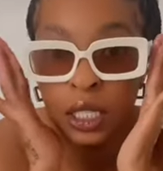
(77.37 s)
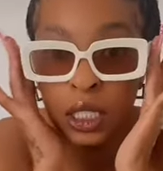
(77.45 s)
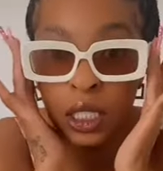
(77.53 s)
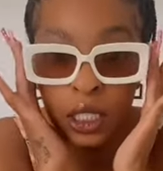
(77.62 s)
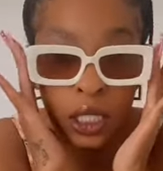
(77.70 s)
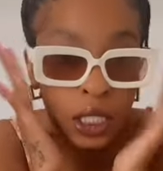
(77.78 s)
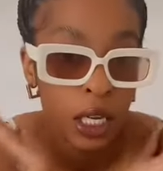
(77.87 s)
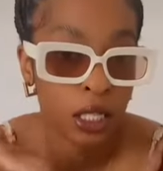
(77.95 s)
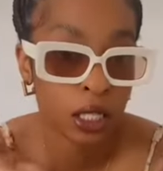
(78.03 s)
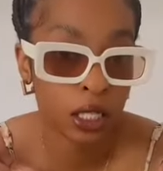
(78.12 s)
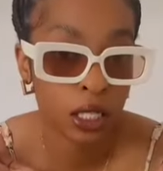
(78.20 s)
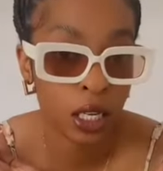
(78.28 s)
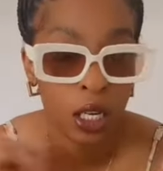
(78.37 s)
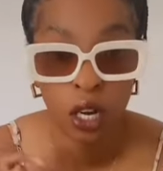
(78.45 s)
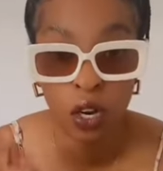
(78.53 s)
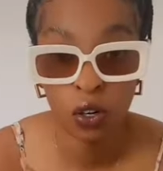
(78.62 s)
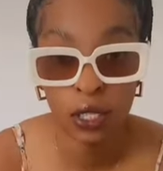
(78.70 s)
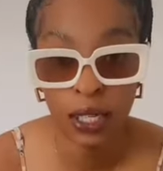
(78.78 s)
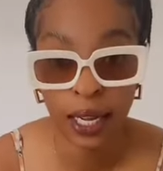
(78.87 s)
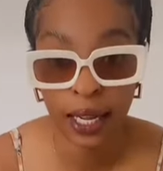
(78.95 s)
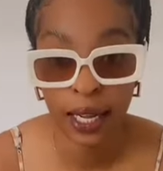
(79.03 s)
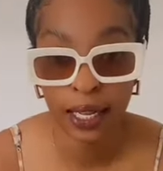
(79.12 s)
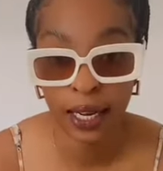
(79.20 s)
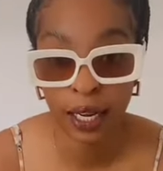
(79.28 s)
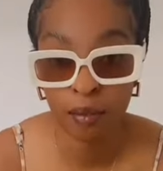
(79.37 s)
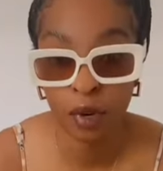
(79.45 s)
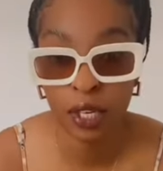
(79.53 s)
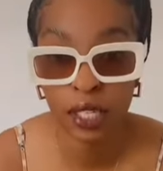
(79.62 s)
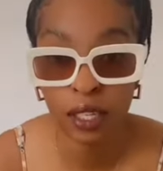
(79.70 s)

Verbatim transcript: Yes. Wathi ngihlehle nginibonise the